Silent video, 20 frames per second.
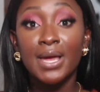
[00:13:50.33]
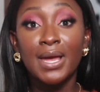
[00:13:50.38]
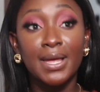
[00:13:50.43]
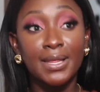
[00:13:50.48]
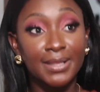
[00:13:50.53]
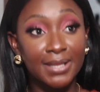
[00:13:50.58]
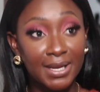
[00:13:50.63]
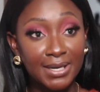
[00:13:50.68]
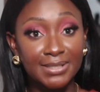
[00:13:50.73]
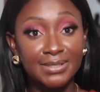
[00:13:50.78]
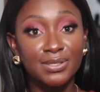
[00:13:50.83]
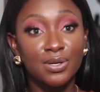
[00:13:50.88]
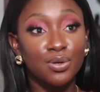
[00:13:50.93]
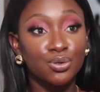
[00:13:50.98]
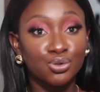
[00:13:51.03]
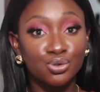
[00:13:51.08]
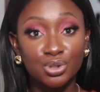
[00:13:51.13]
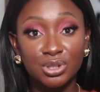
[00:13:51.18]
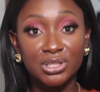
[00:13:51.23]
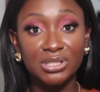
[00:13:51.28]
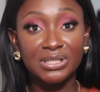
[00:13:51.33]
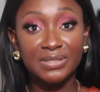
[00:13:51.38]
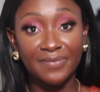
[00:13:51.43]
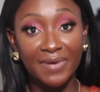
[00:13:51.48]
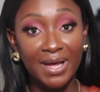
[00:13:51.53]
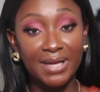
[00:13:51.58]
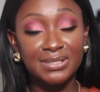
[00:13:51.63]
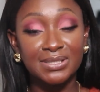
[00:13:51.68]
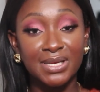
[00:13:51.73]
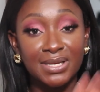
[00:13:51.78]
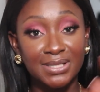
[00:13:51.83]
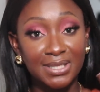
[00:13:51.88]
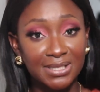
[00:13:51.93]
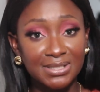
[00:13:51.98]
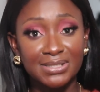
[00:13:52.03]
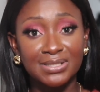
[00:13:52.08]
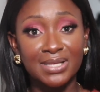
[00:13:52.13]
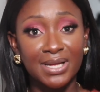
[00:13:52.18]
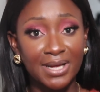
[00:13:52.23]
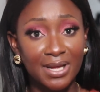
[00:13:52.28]
And that is also just facts. Like
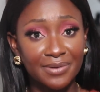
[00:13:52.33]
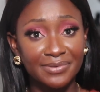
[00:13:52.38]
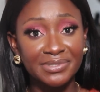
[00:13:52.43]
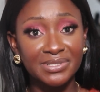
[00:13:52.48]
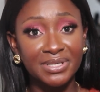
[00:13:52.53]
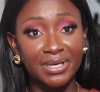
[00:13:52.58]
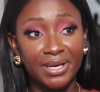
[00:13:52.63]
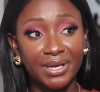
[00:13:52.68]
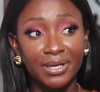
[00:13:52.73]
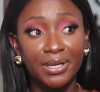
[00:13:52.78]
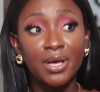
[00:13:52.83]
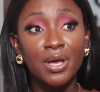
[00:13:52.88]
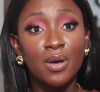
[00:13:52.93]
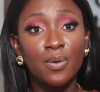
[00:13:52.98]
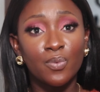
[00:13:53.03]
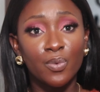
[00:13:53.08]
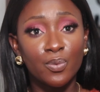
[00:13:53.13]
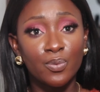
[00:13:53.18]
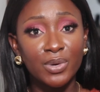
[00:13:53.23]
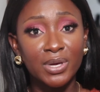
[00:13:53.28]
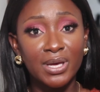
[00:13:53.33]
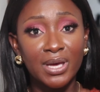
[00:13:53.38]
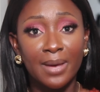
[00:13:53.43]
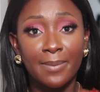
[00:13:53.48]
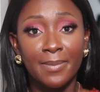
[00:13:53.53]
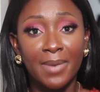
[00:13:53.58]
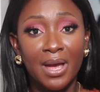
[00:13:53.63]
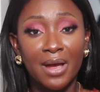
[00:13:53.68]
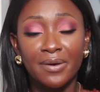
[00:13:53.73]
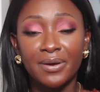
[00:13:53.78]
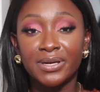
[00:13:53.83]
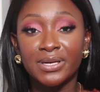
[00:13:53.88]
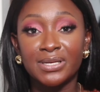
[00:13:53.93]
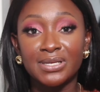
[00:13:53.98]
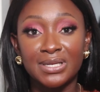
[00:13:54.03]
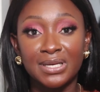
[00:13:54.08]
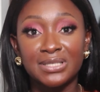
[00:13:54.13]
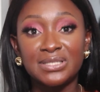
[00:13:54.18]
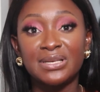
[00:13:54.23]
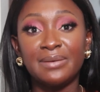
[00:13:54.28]
that's like I was saying, when we get married,
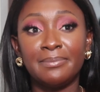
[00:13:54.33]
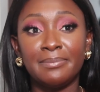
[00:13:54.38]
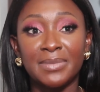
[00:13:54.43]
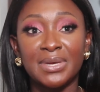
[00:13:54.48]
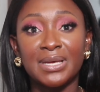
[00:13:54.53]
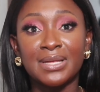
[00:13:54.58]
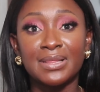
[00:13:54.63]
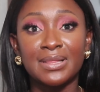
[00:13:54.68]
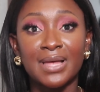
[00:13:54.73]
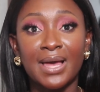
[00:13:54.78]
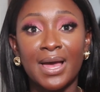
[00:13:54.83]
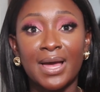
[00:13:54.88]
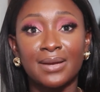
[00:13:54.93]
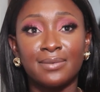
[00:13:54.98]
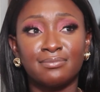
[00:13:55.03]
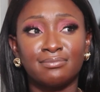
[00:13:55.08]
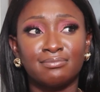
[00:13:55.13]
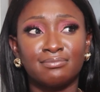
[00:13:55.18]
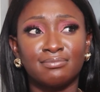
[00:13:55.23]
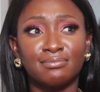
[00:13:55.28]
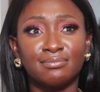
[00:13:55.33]
it doesn't mean that